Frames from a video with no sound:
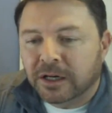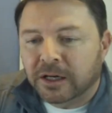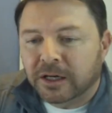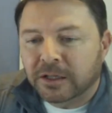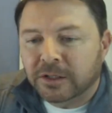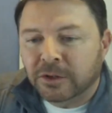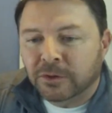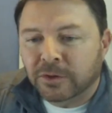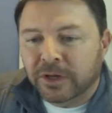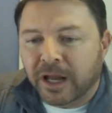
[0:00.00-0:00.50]

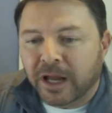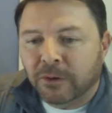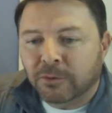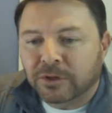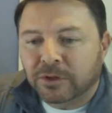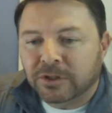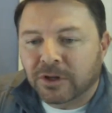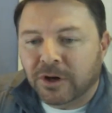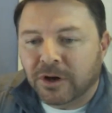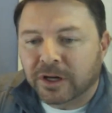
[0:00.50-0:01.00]
you and I were
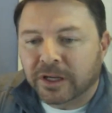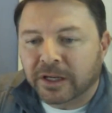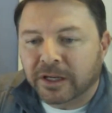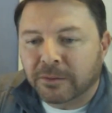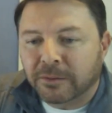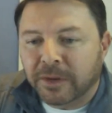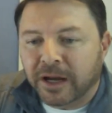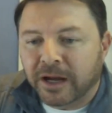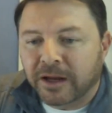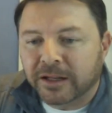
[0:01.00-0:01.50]
talking
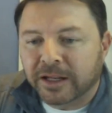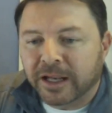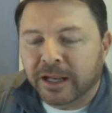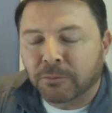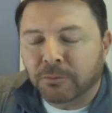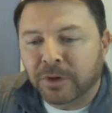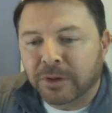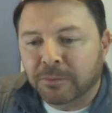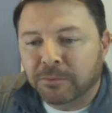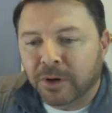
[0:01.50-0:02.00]
about it,
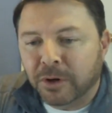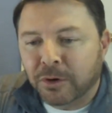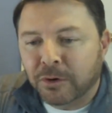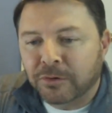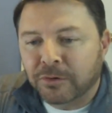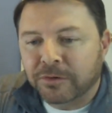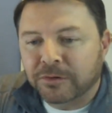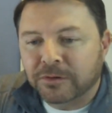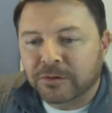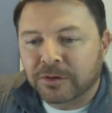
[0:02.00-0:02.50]
and we
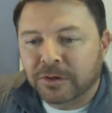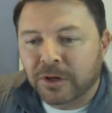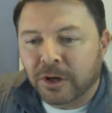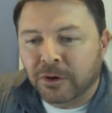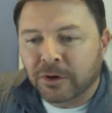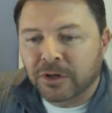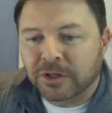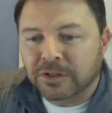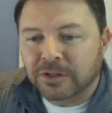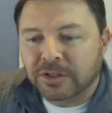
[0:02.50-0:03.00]
both
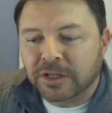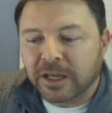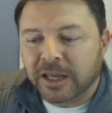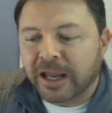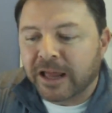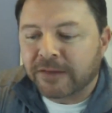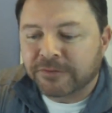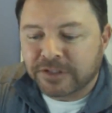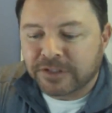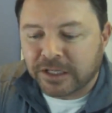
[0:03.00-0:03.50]
noticed, and
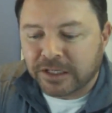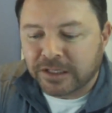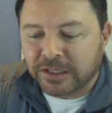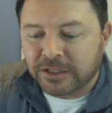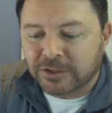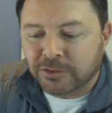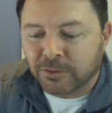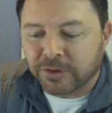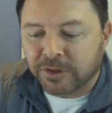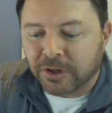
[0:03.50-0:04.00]
I've seen
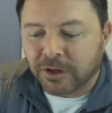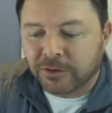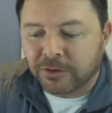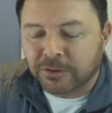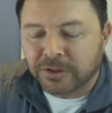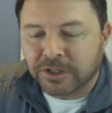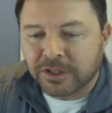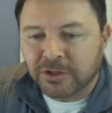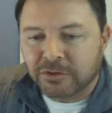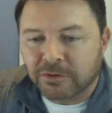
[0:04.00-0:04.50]
this with other
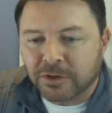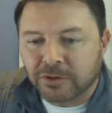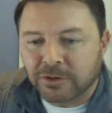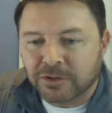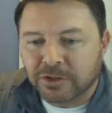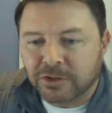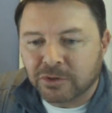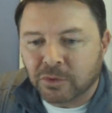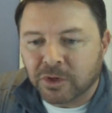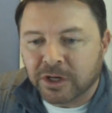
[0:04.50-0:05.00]
distros
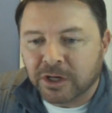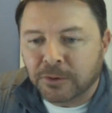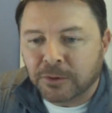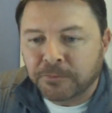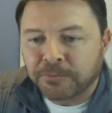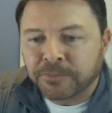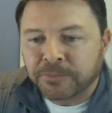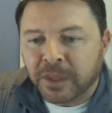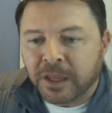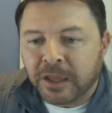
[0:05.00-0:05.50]
as well,
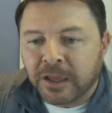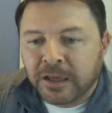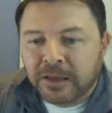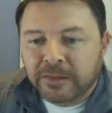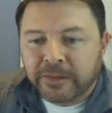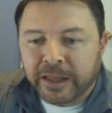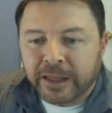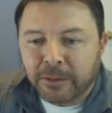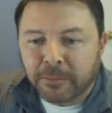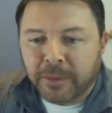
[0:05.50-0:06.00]

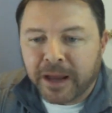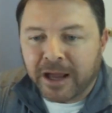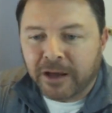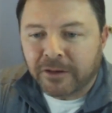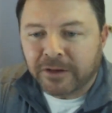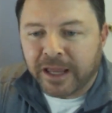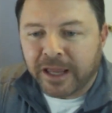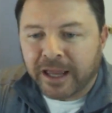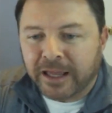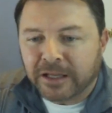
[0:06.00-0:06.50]
that
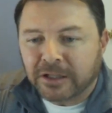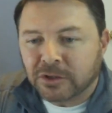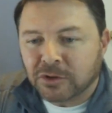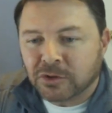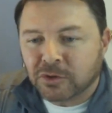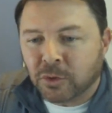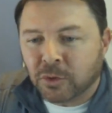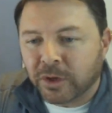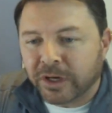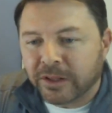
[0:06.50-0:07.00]
about at
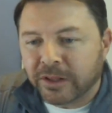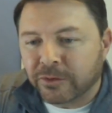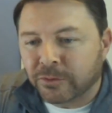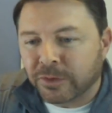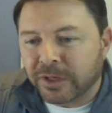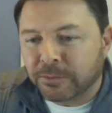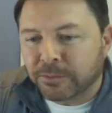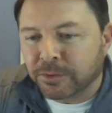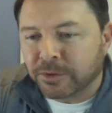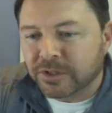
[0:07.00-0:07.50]

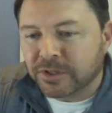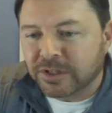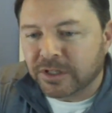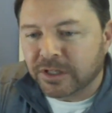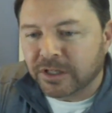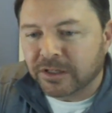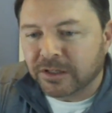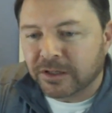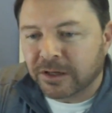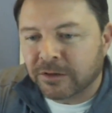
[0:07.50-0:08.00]

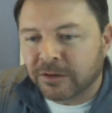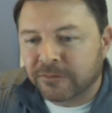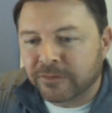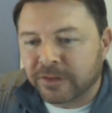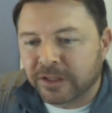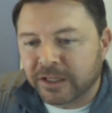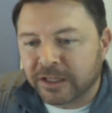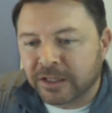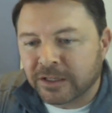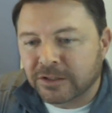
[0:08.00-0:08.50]
23% of
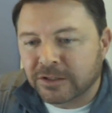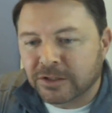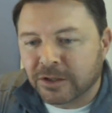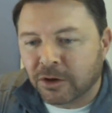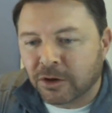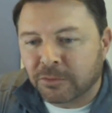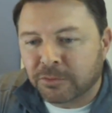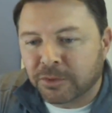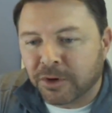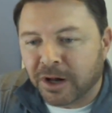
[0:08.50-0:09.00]
the
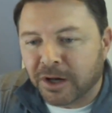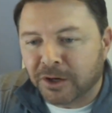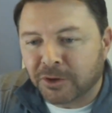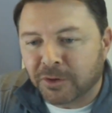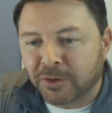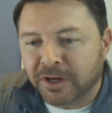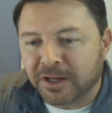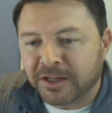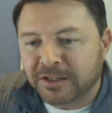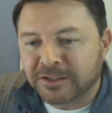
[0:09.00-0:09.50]
install
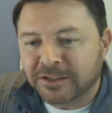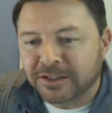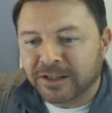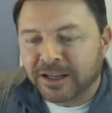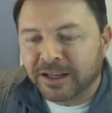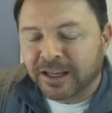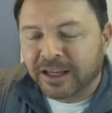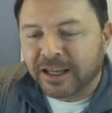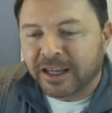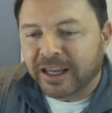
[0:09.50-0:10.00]
progress,
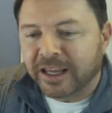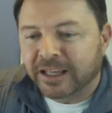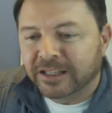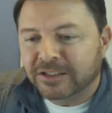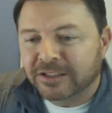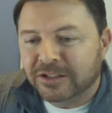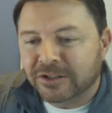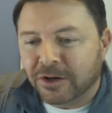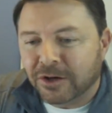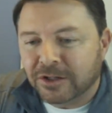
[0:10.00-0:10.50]
it
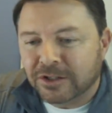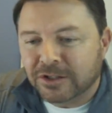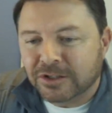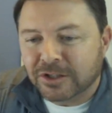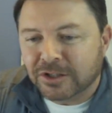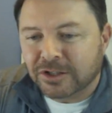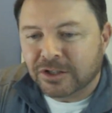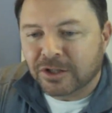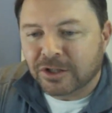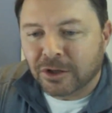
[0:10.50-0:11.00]
starts to
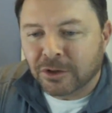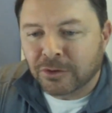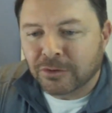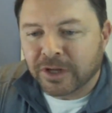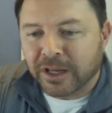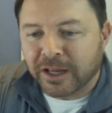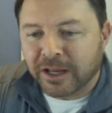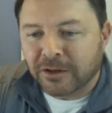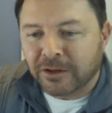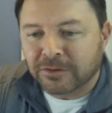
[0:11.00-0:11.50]
slow
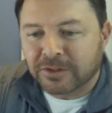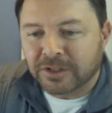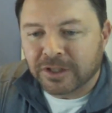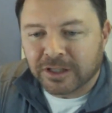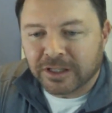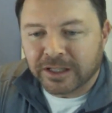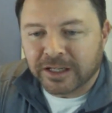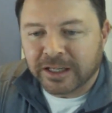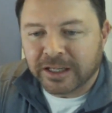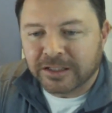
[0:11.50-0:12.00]
down till
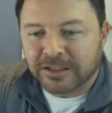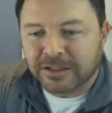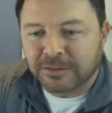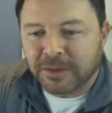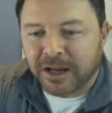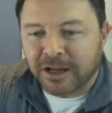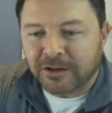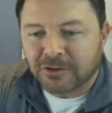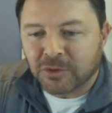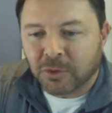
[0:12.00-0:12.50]
it hits
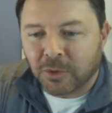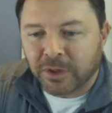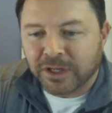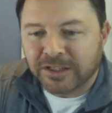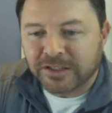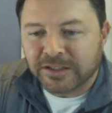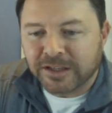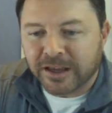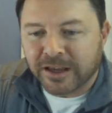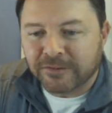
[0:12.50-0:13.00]
about
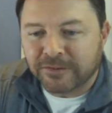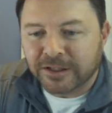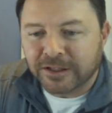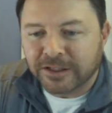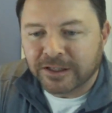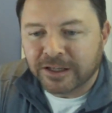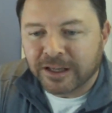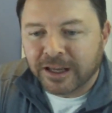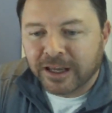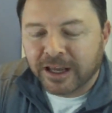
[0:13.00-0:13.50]

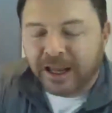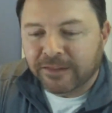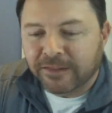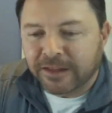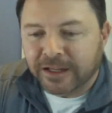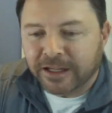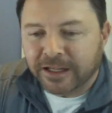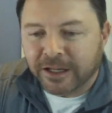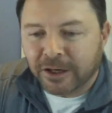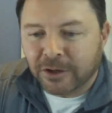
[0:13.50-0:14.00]
27, and
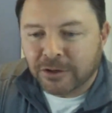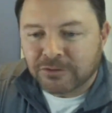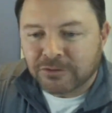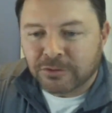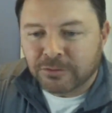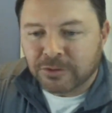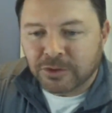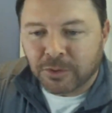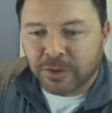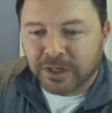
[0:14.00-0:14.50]
then it goes from
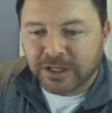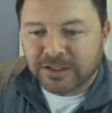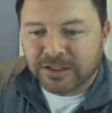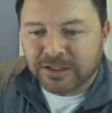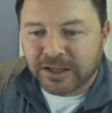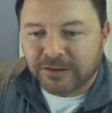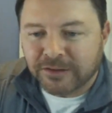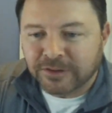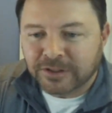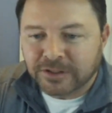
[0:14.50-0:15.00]

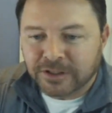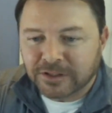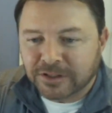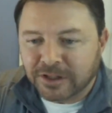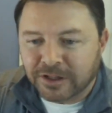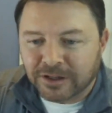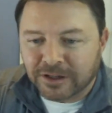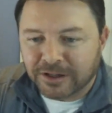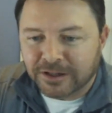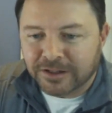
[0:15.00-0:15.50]
27 to
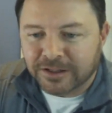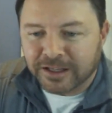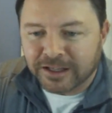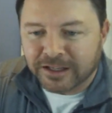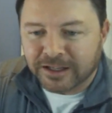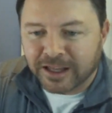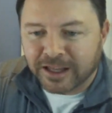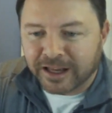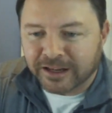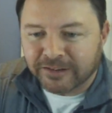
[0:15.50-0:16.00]
done in
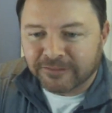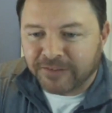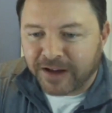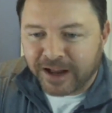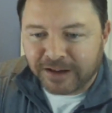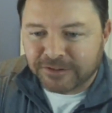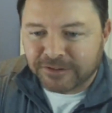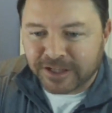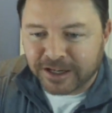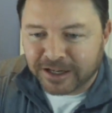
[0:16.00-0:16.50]
like
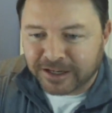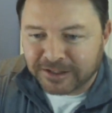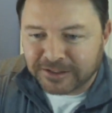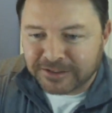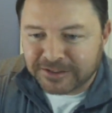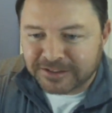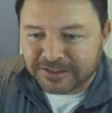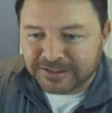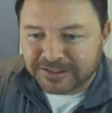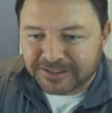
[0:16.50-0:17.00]
5 seconds.